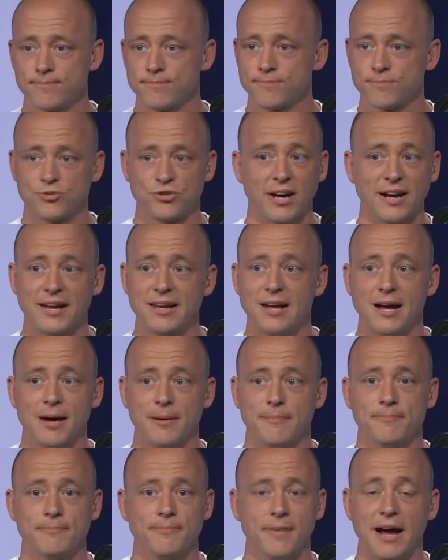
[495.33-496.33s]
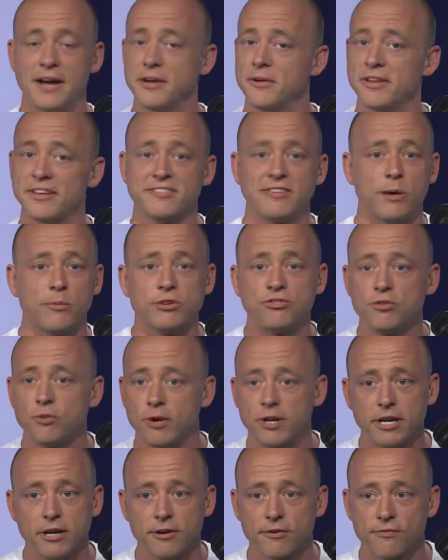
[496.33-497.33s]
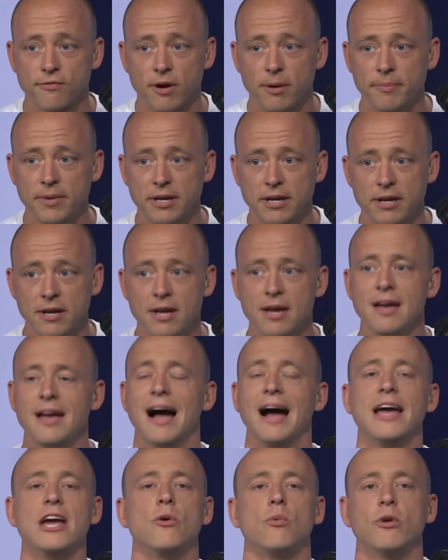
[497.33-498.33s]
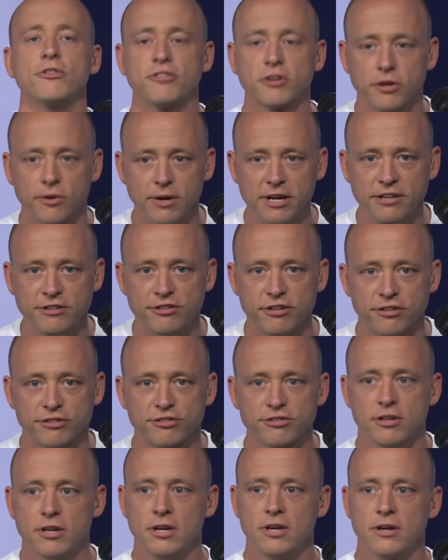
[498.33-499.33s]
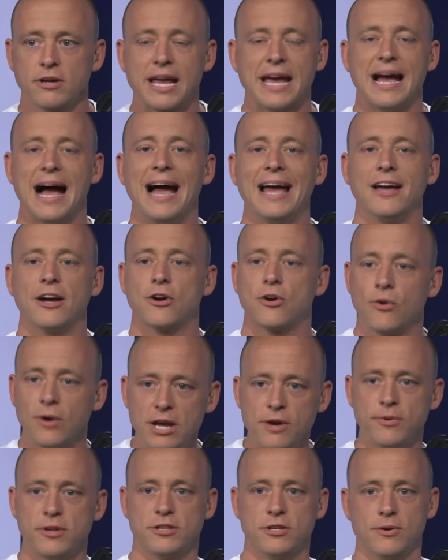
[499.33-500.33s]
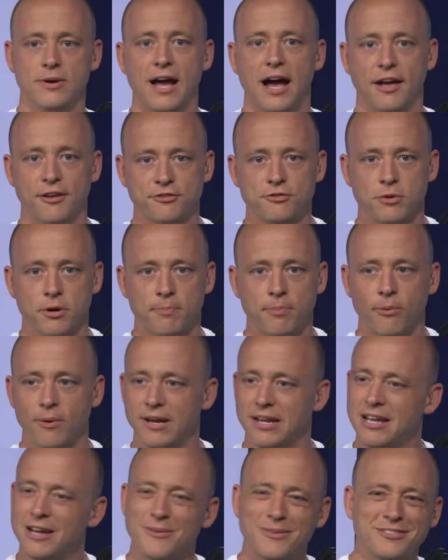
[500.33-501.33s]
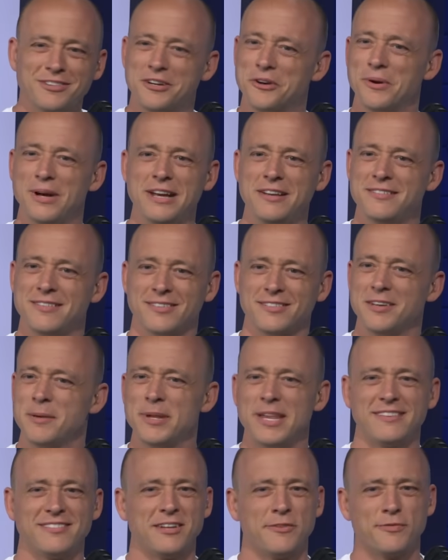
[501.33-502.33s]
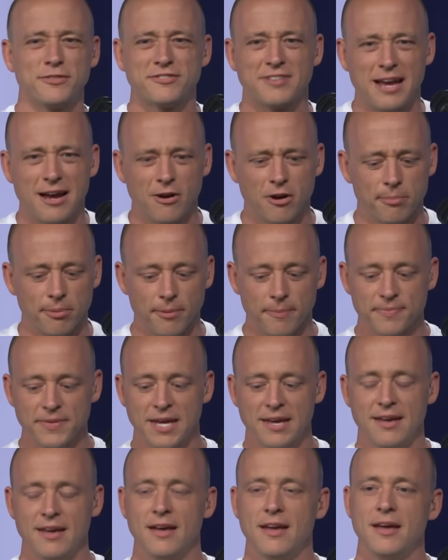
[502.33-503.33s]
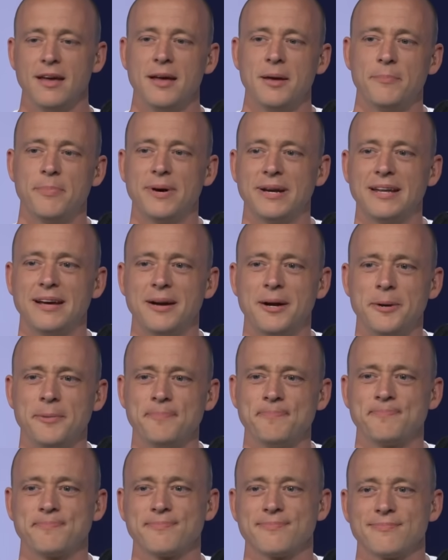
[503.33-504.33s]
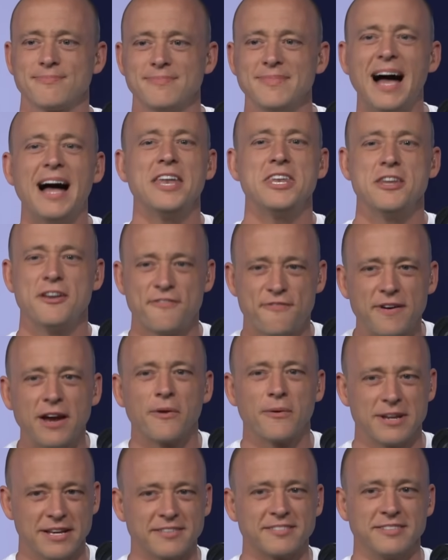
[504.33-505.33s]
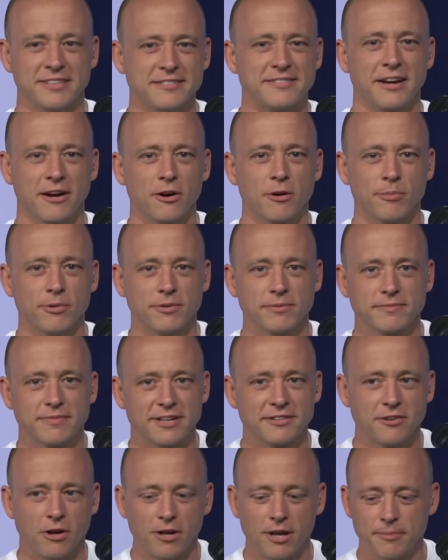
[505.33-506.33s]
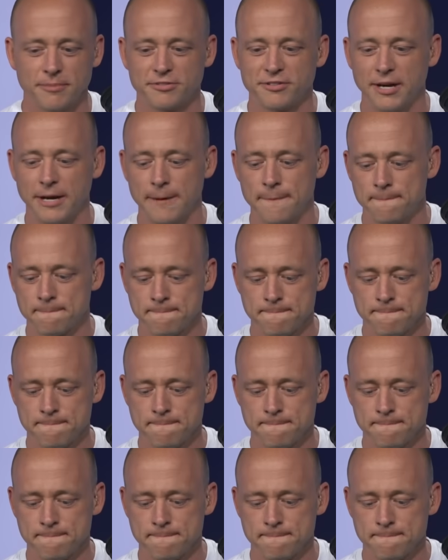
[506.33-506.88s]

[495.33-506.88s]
suck it up i know that's not what you want to hear from me it was egregious okay i agree with you guys to a point it was egregious some of that stuff was terrible but um, not nefariously terrible is all i'm saying